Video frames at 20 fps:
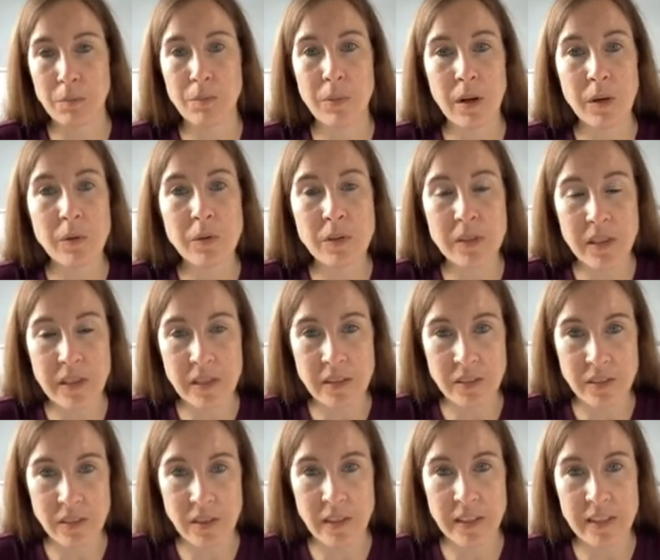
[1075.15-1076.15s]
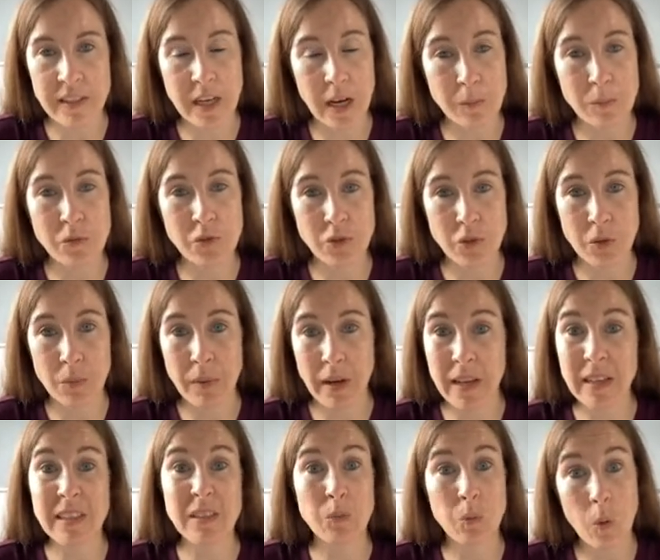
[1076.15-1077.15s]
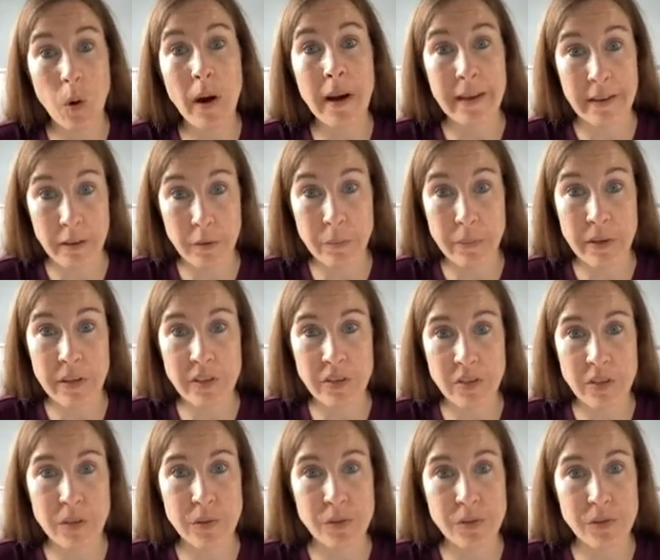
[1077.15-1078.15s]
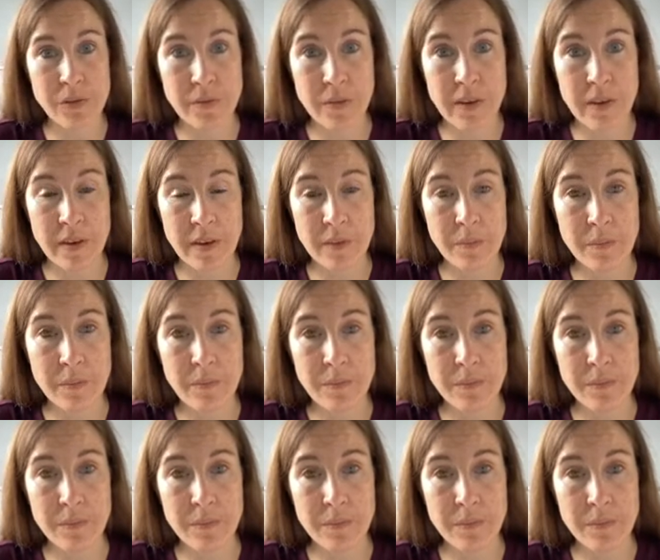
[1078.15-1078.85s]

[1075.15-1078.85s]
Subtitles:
bloating side comes from and why it can be so severe.